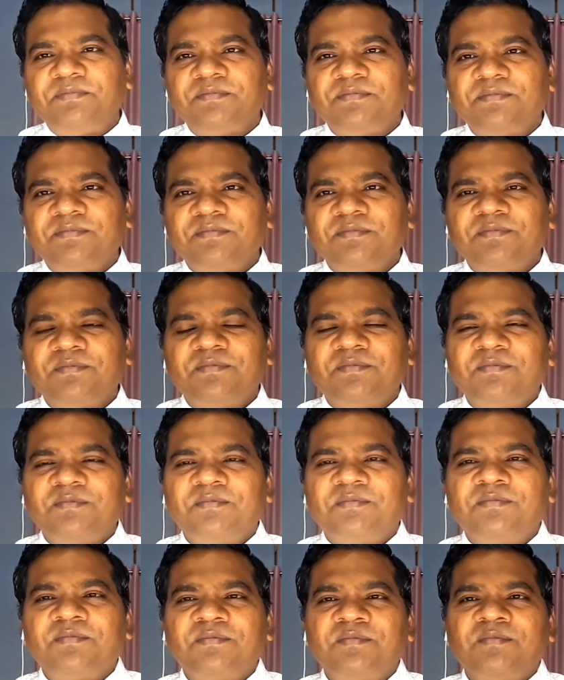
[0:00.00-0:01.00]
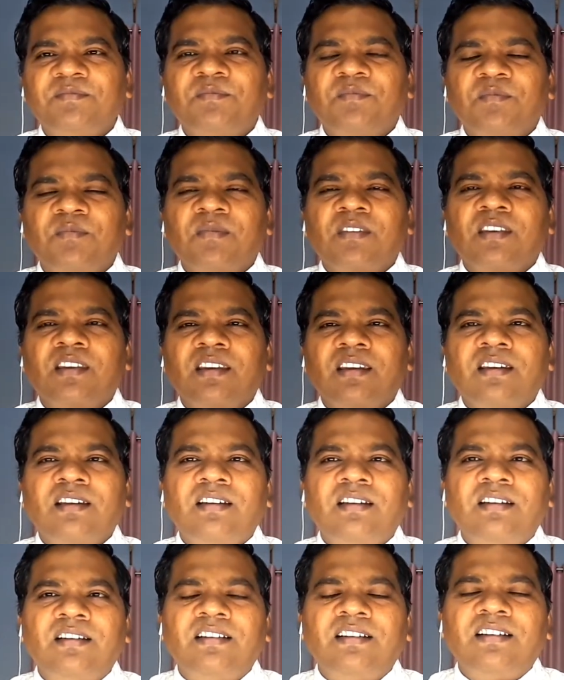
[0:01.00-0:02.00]

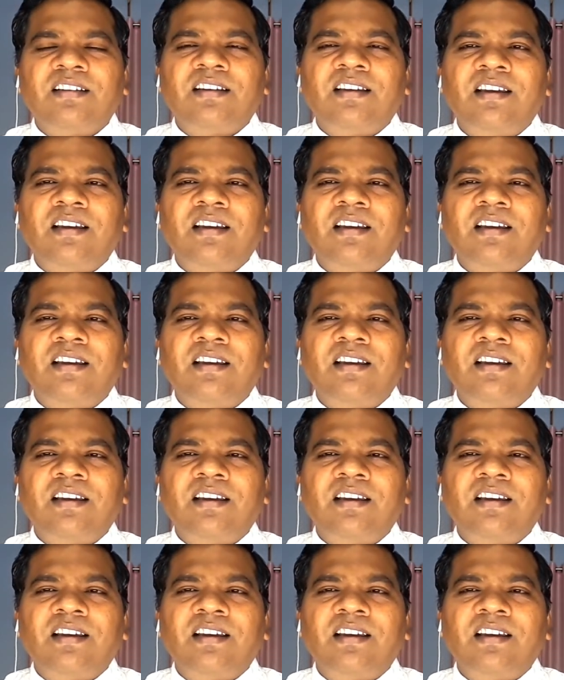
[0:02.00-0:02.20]
(silence)